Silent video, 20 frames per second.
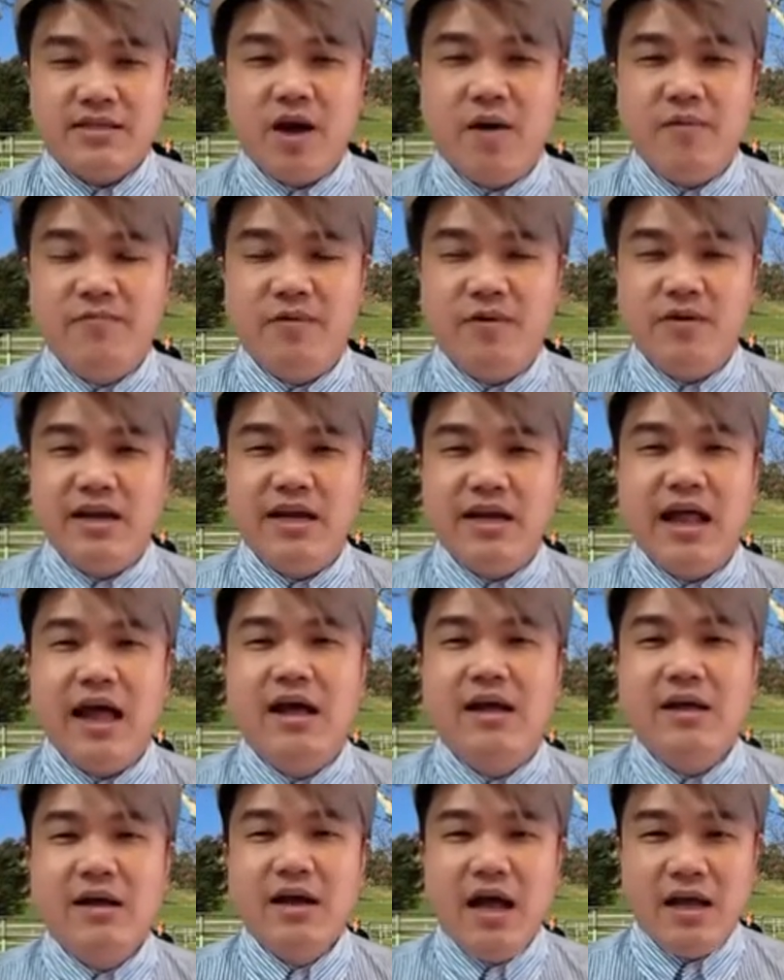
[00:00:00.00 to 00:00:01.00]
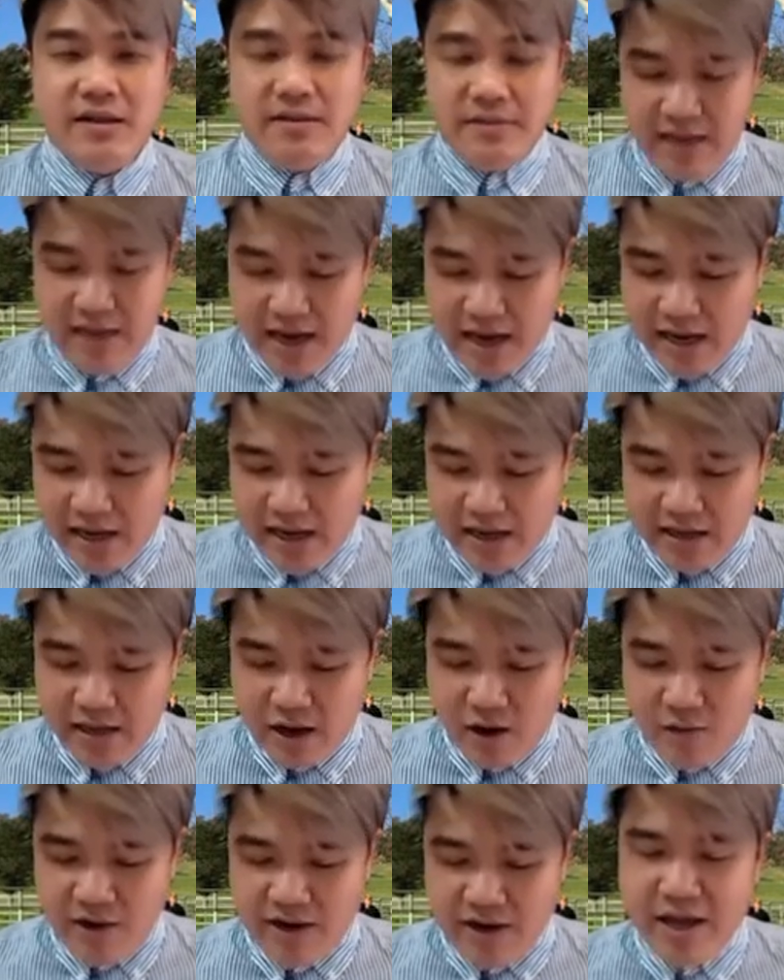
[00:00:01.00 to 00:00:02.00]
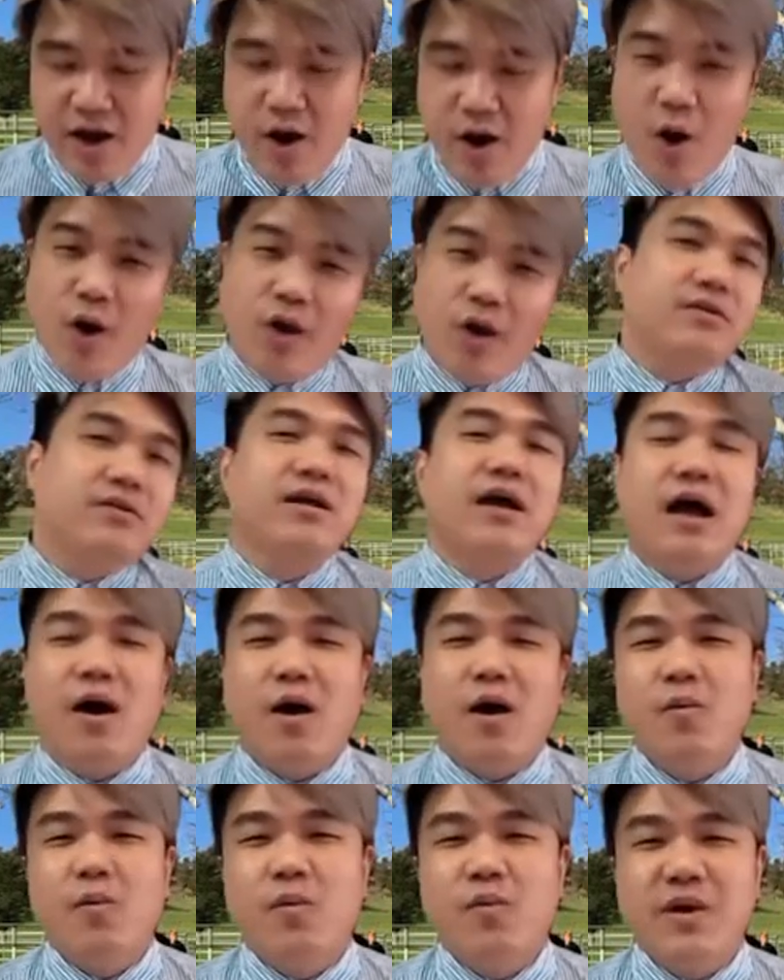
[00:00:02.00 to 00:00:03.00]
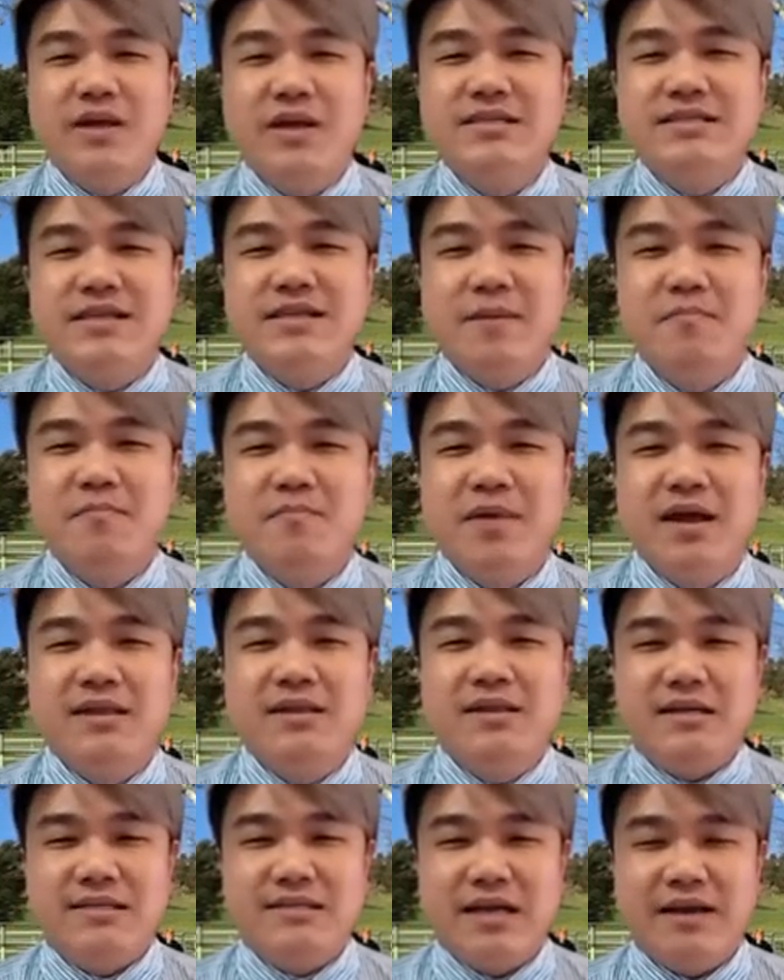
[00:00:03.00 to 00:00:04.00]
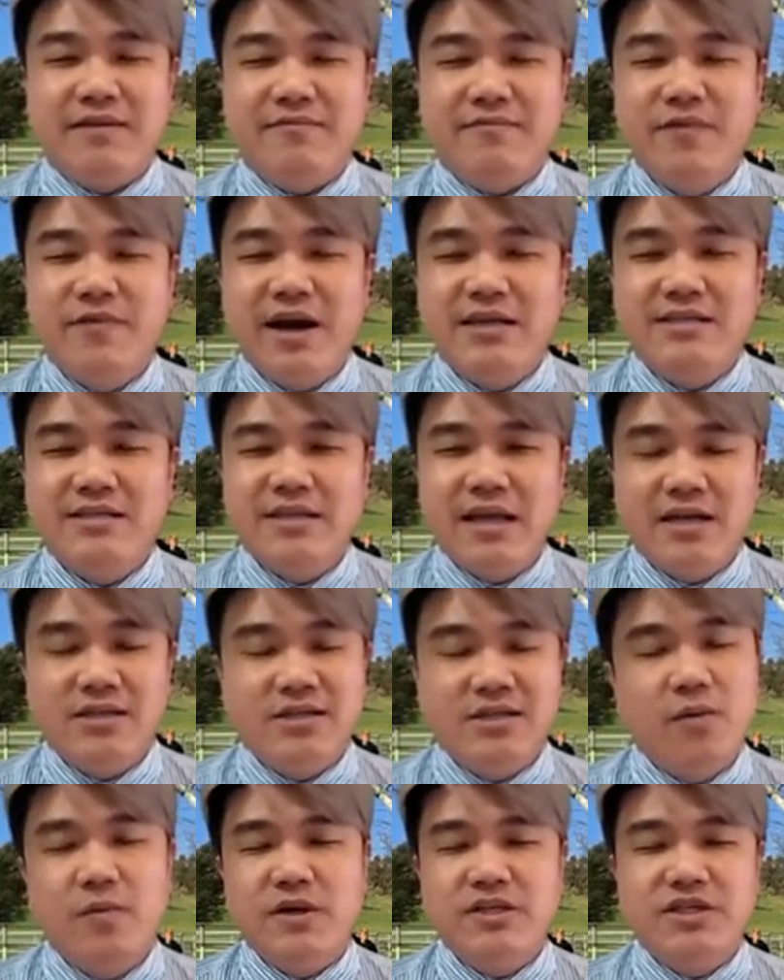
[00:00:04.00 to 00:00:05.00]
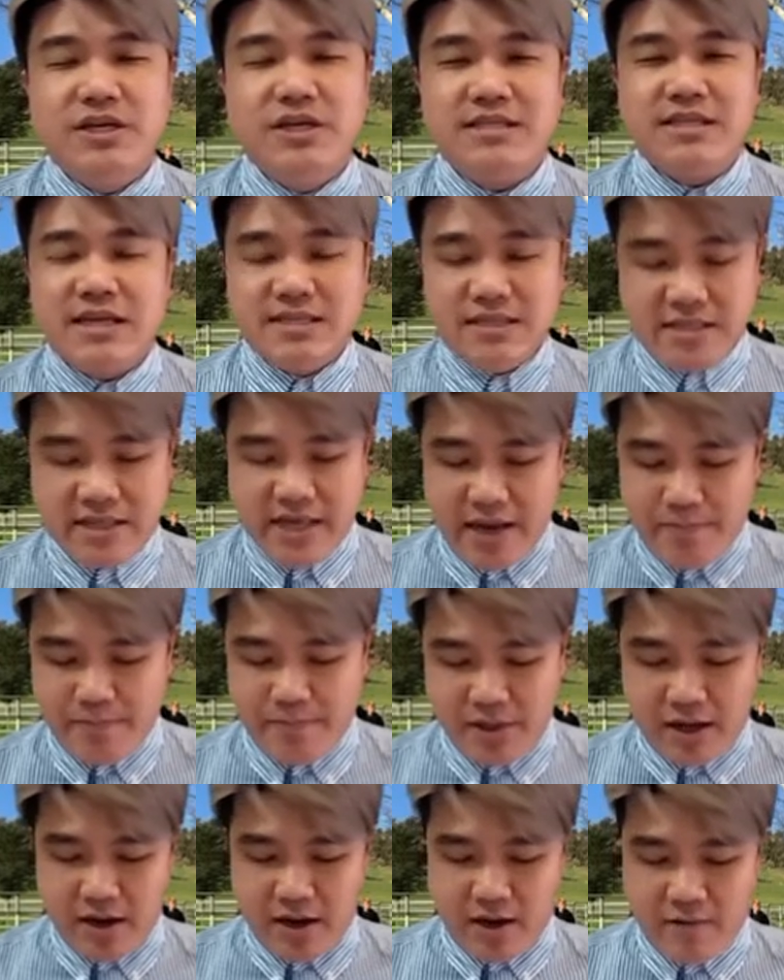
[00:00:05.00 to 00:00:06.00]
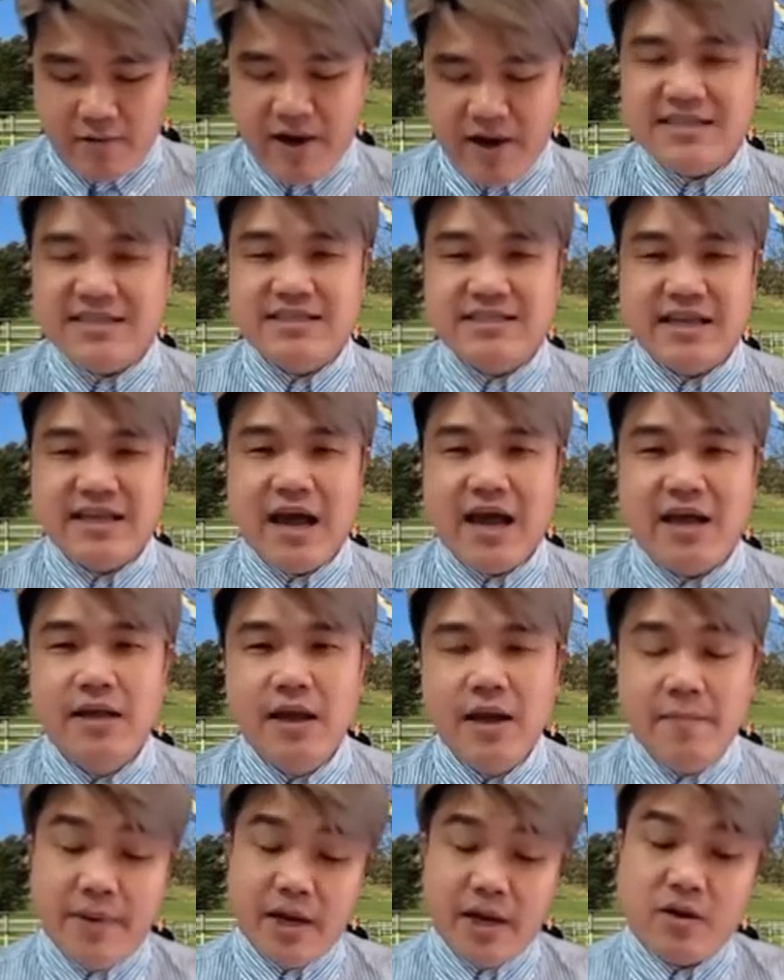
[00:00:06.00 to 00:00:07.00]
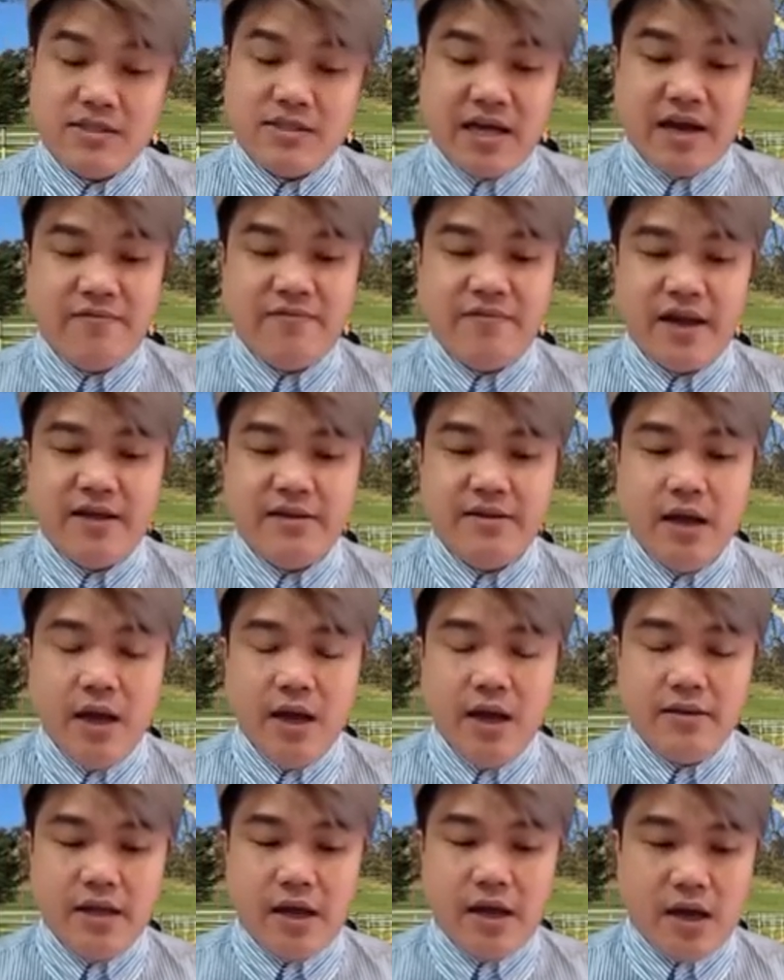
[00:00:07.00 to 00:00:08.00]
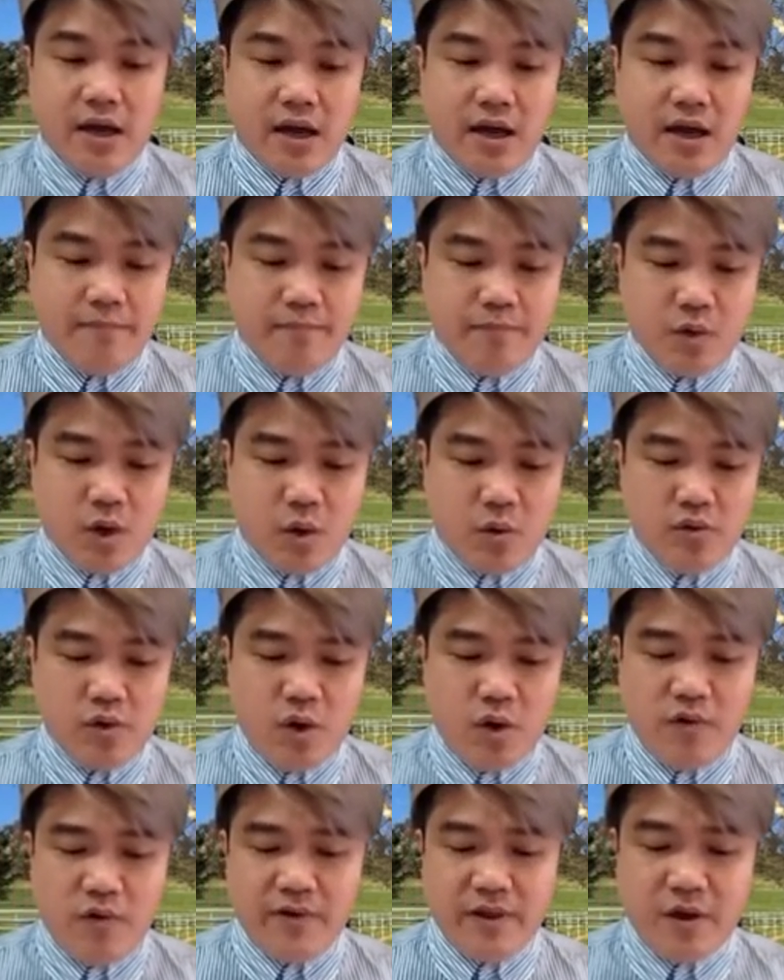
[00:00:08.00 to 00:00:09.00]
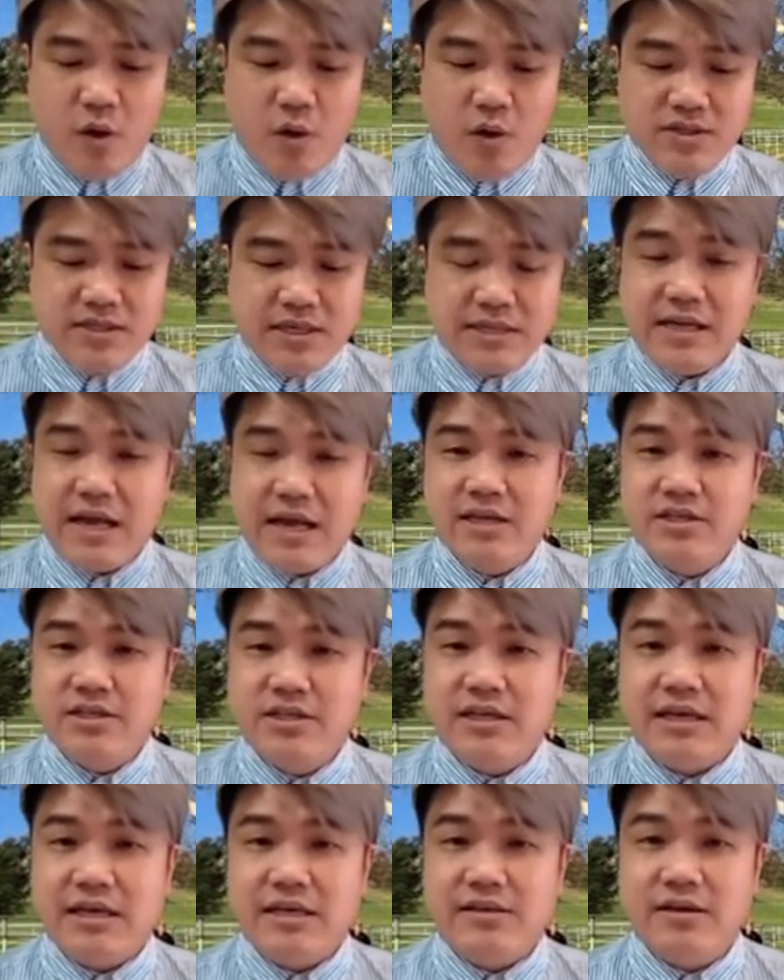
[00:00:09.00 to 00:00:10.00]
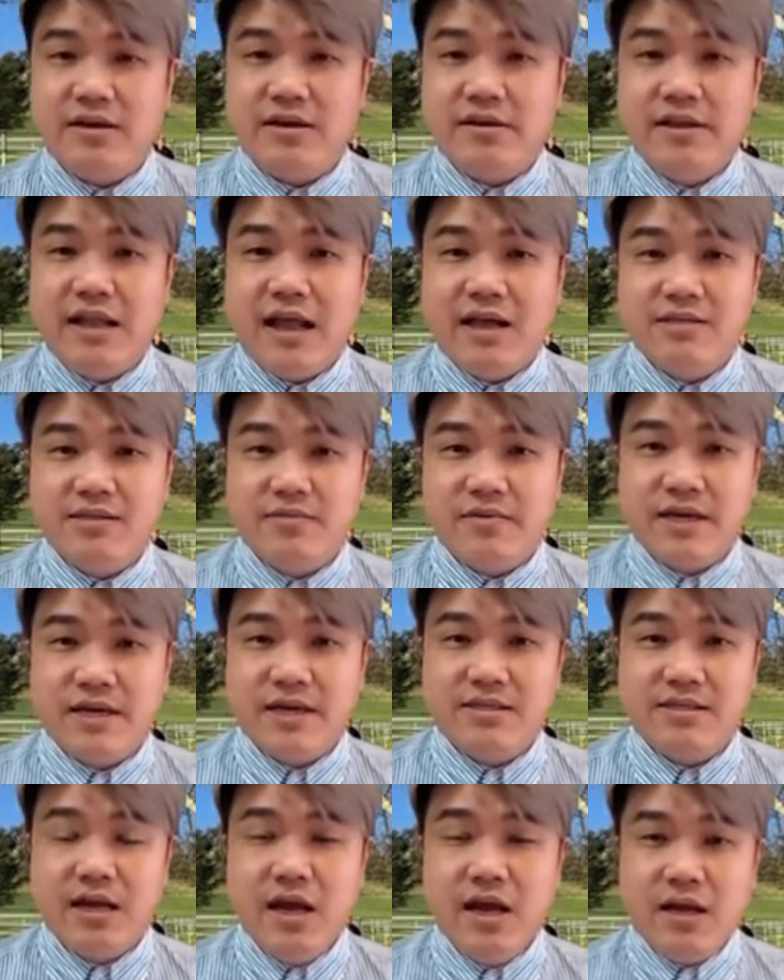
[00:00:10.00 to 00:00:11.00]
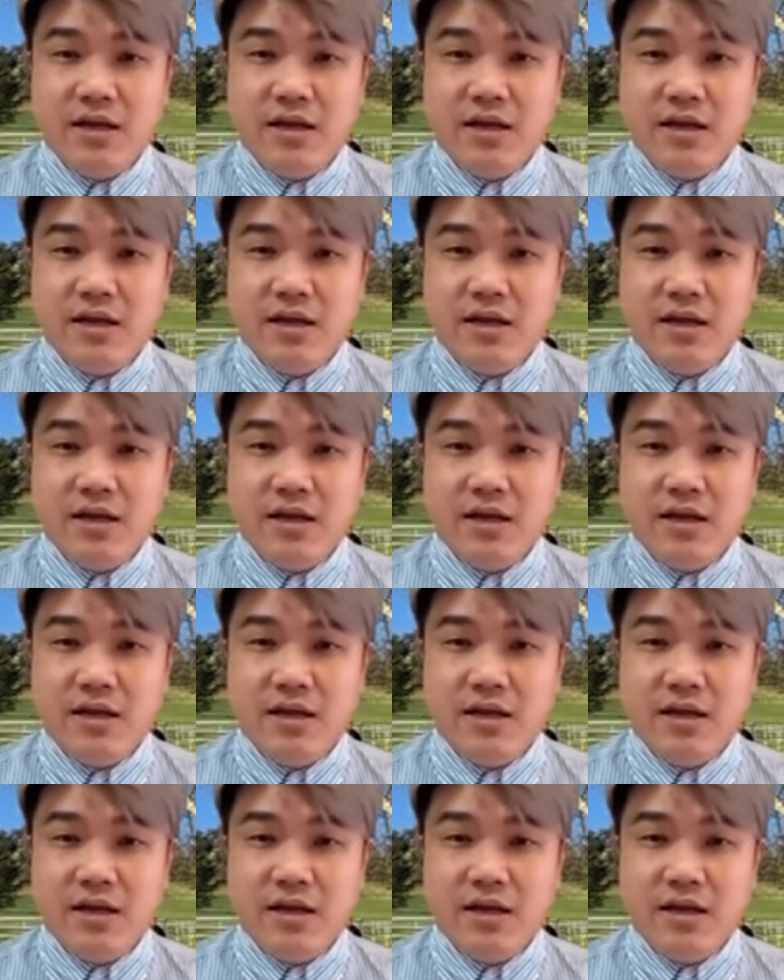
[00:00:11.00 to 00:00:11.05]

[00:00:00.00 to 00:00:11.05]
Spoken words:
Hopefully, they already win some monies in race 9. So we just skip the race 10 because I think the Godolphin horses actually in the last race,